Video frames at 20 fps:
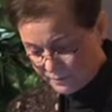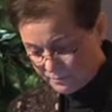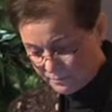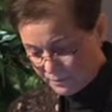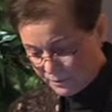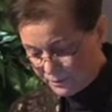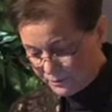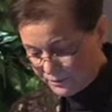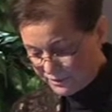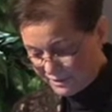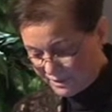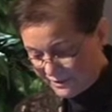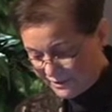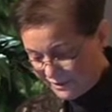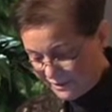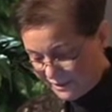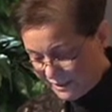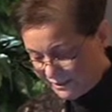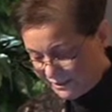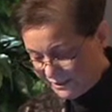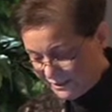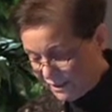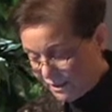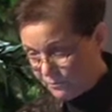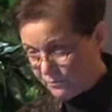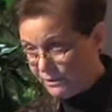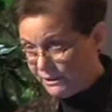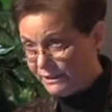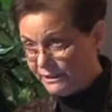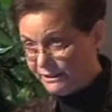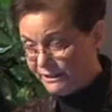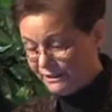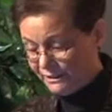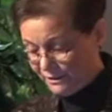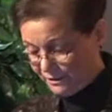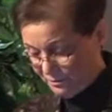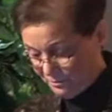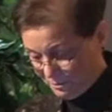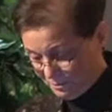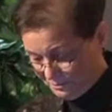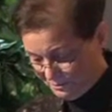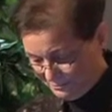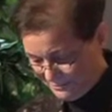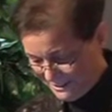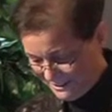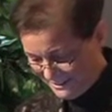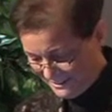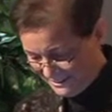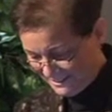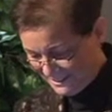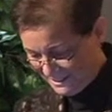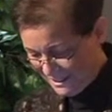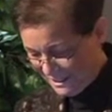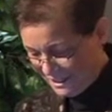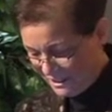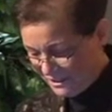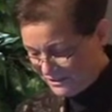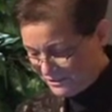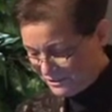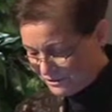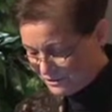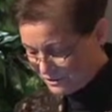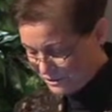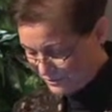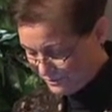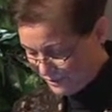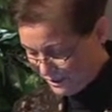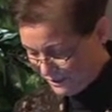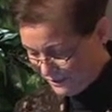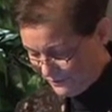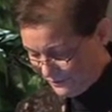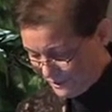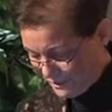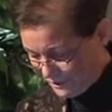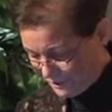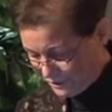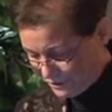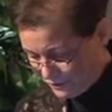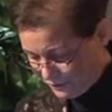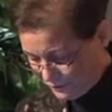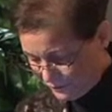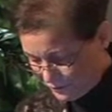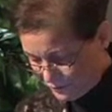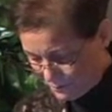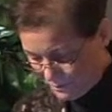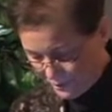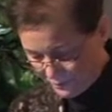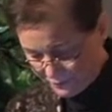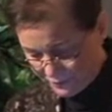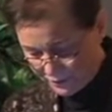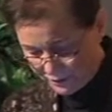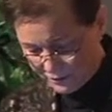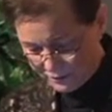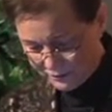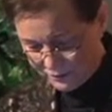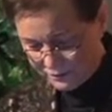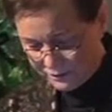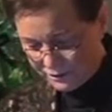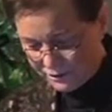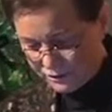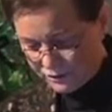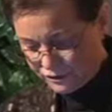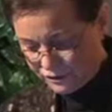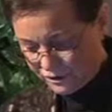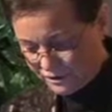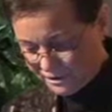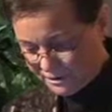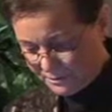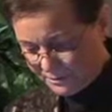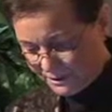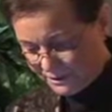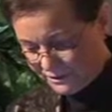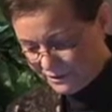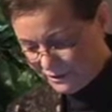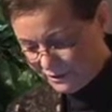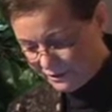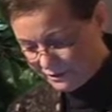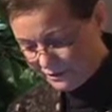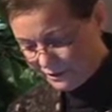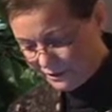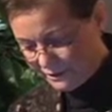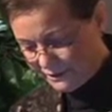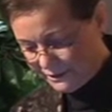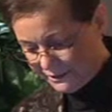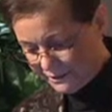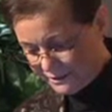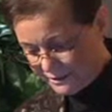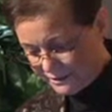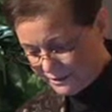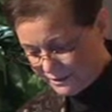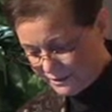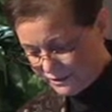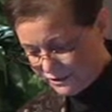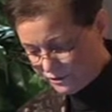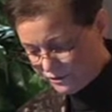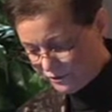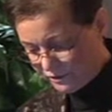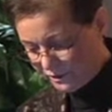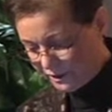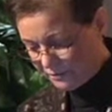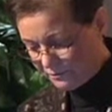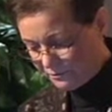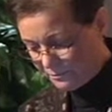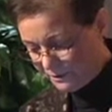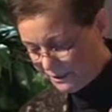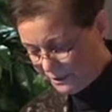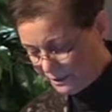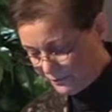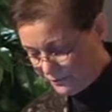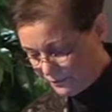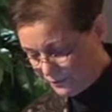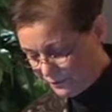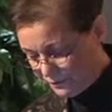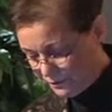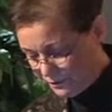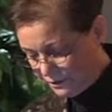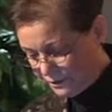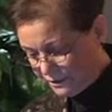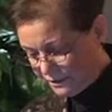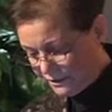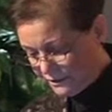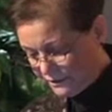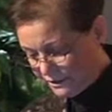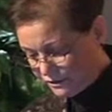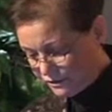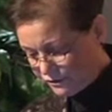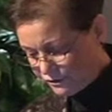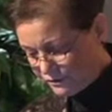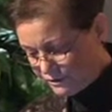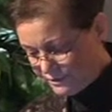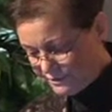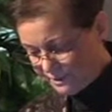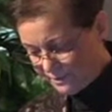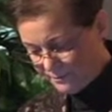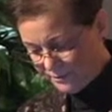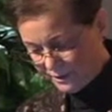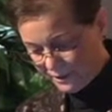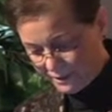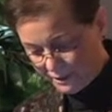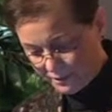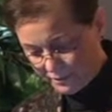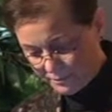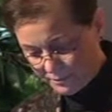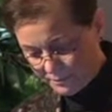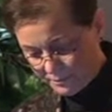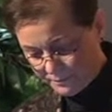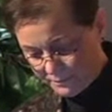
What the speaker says: Both said that they did not want any help. A nurse arrived and I told her my role. She explained to the client and his sister that I would be helpful and they should accept the help.